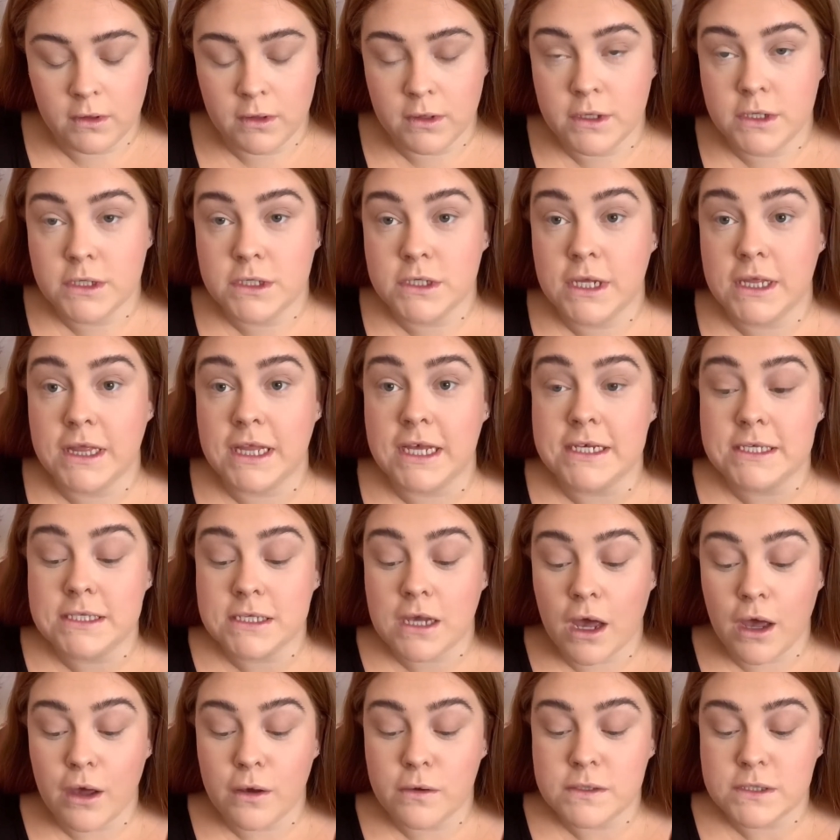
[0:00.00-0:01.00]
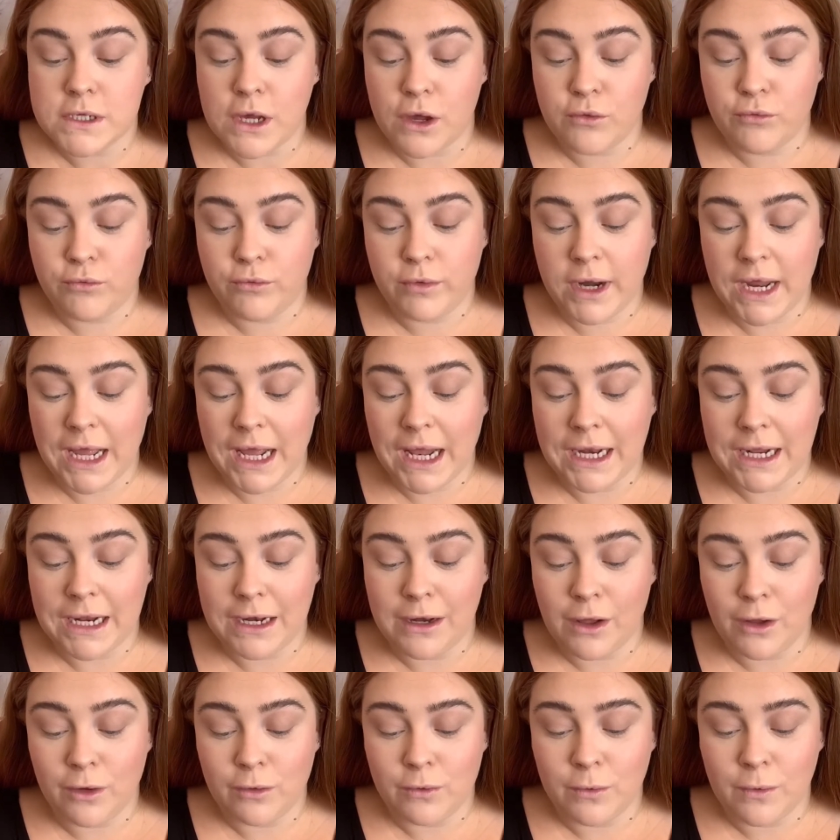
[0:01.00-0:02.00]
This goes a really
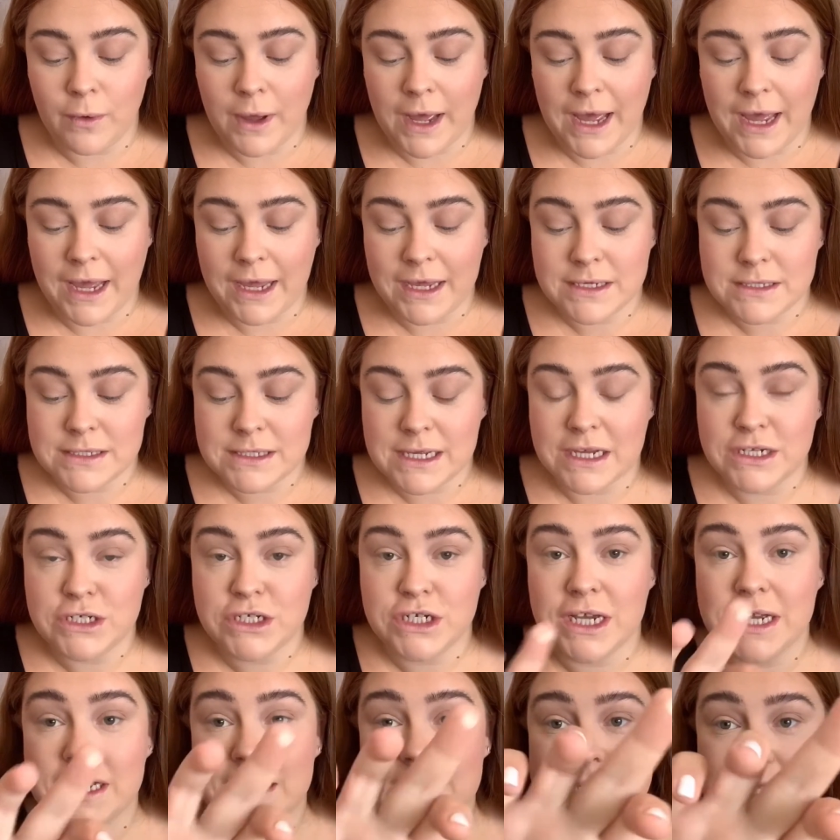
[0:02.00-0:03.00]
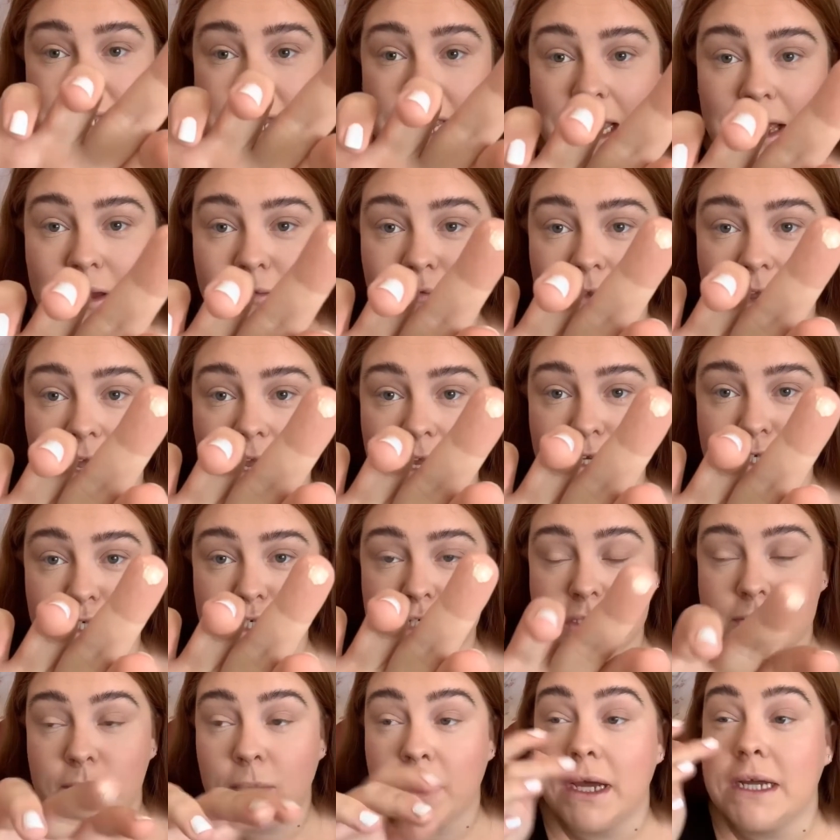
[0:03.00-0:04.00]
long way. So as you can see, I've like
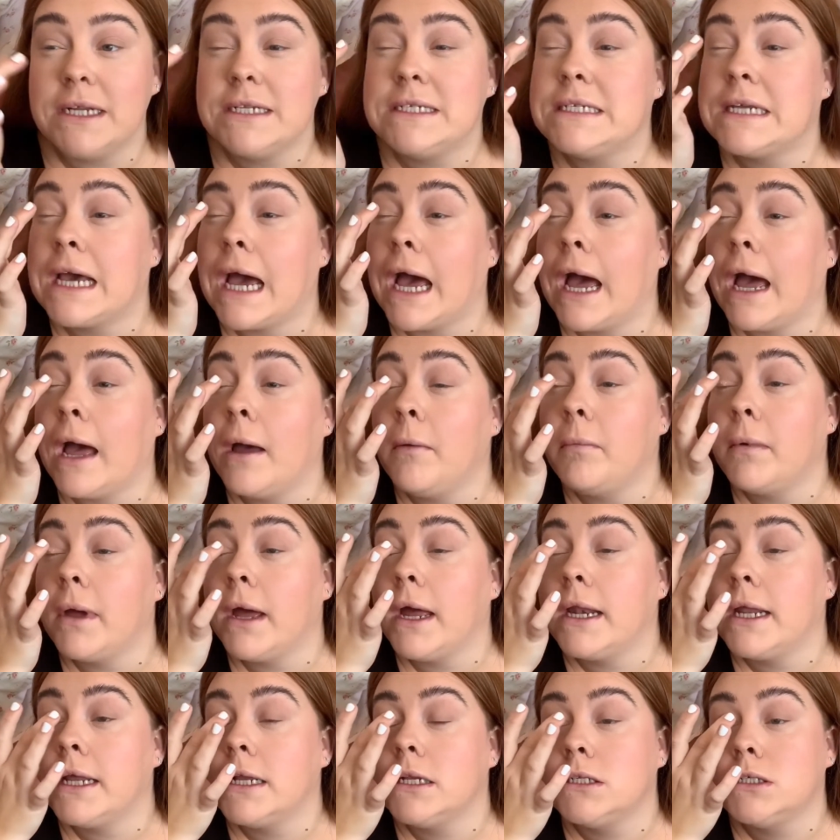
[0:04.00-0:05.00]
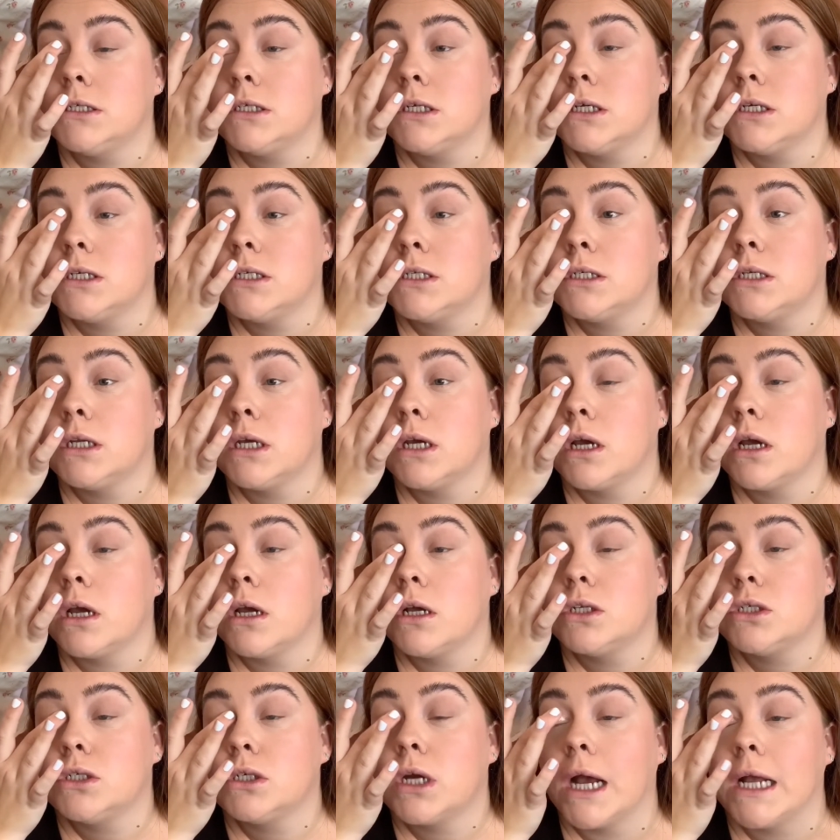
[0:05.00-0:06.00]
just put a dab and it just
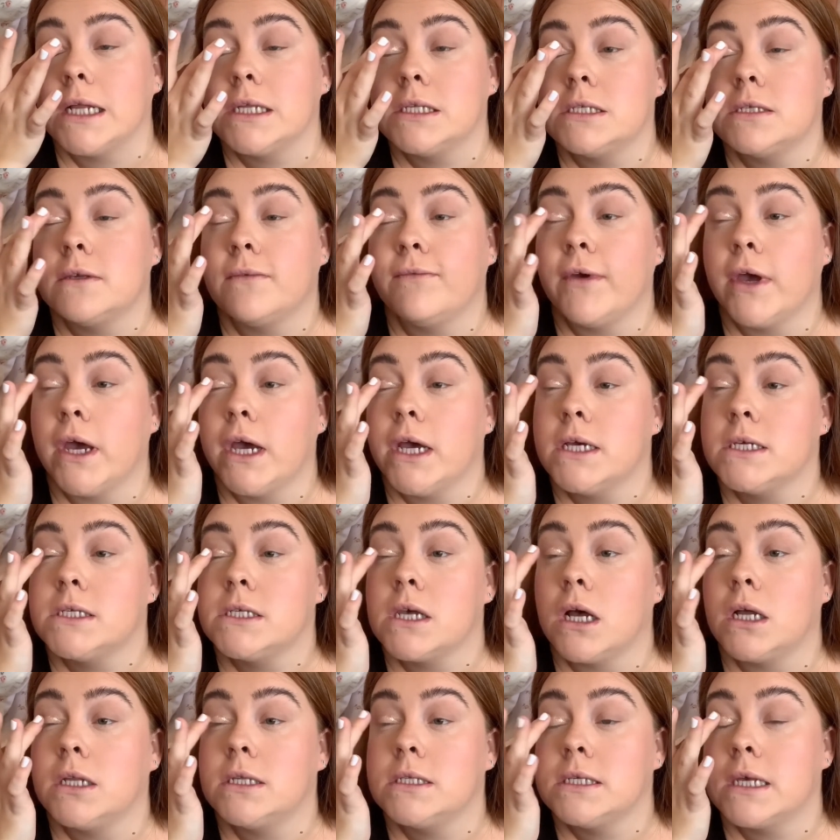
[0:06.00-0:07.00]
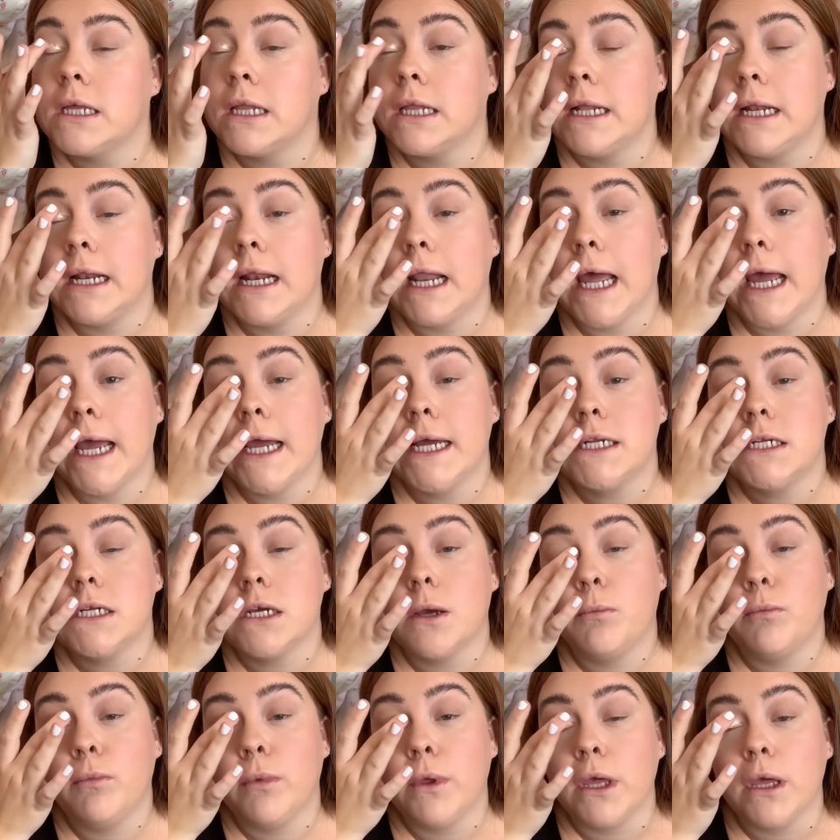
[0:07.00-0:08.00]
transfers onto the lid
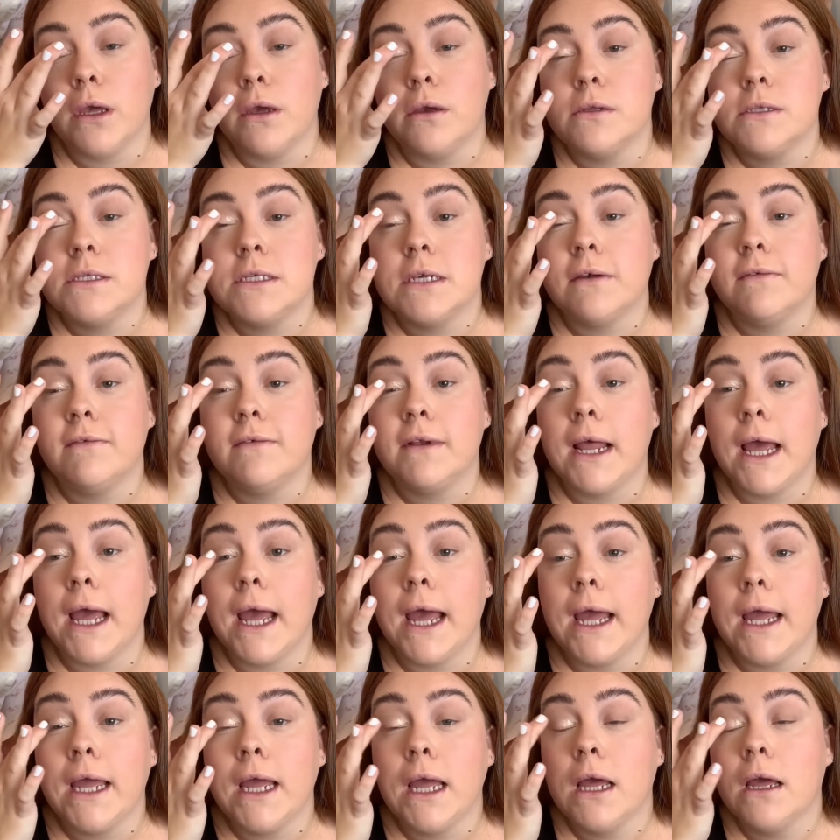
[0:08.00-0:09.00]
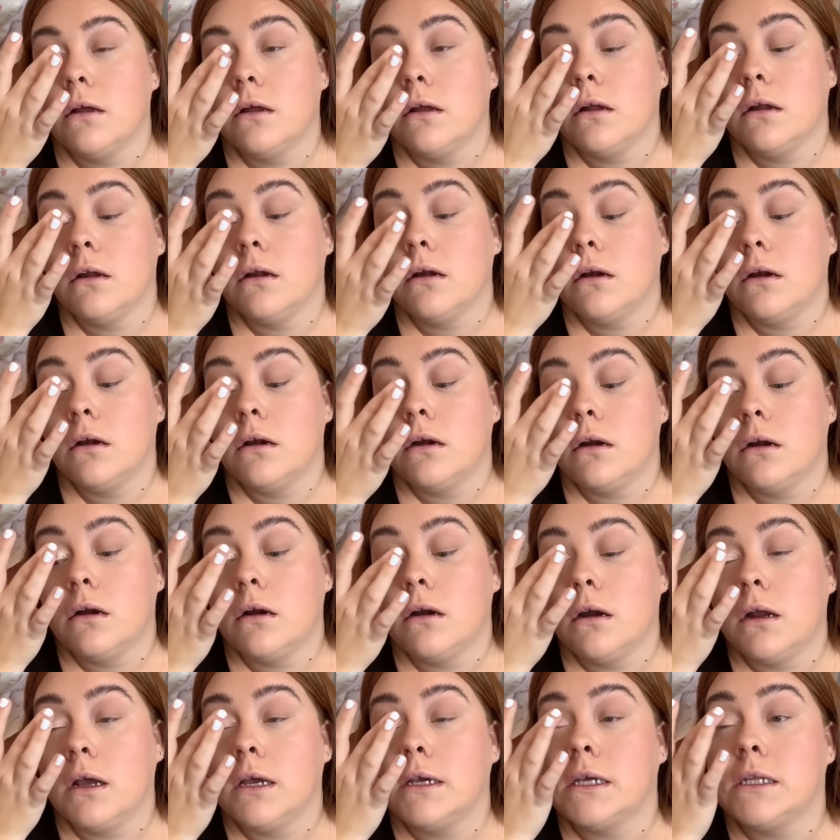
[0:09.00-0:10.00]
beautifully.
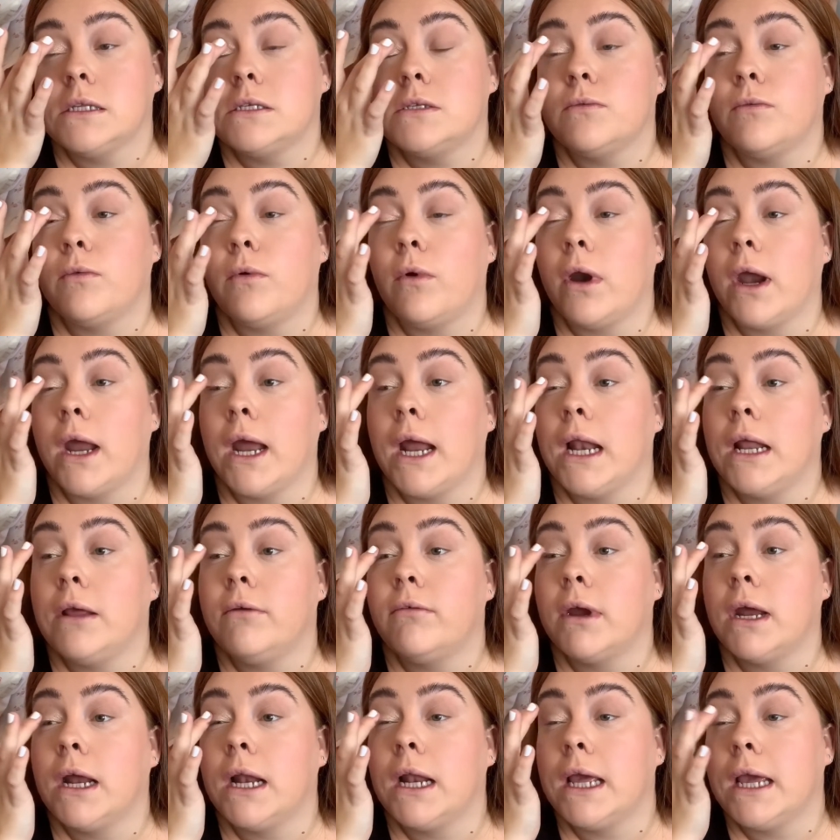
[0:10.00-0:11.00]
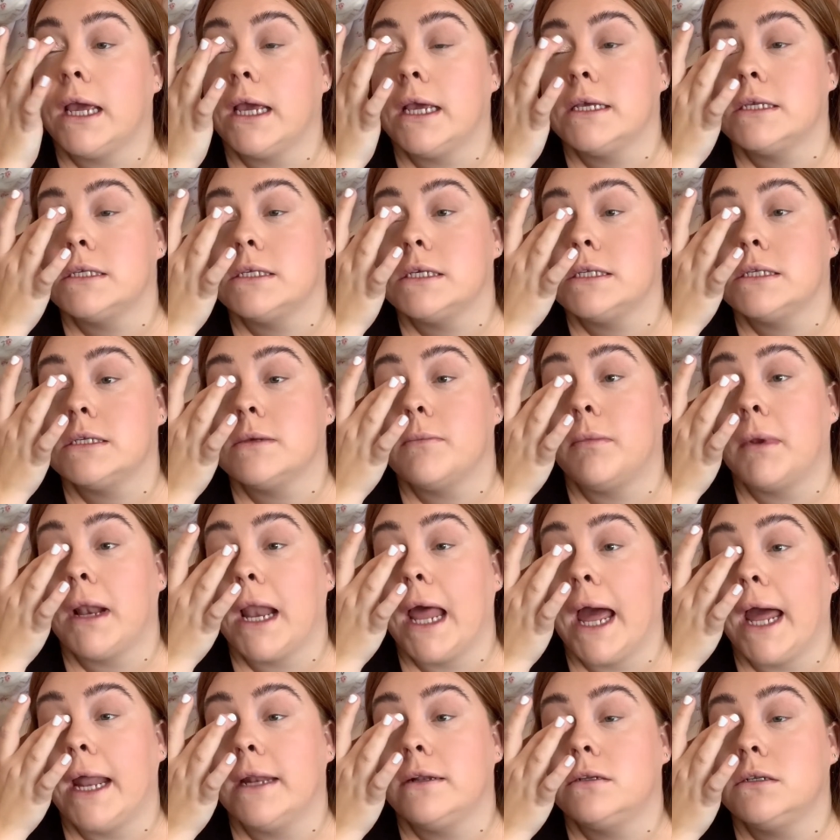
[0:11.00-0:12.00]
It's really, really easy to
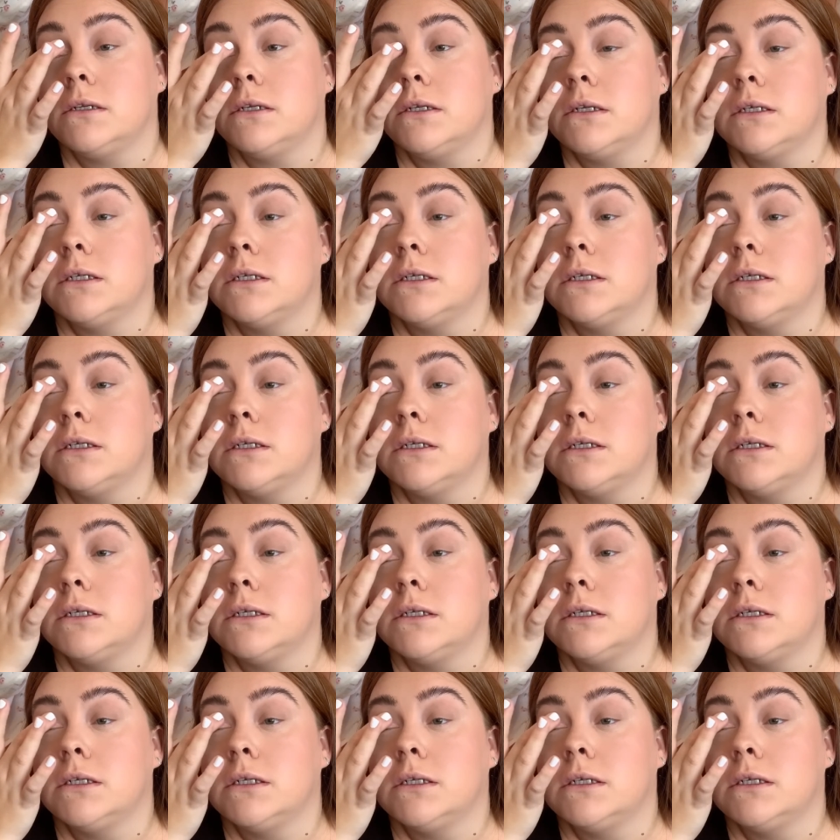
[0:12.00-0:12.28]
blend.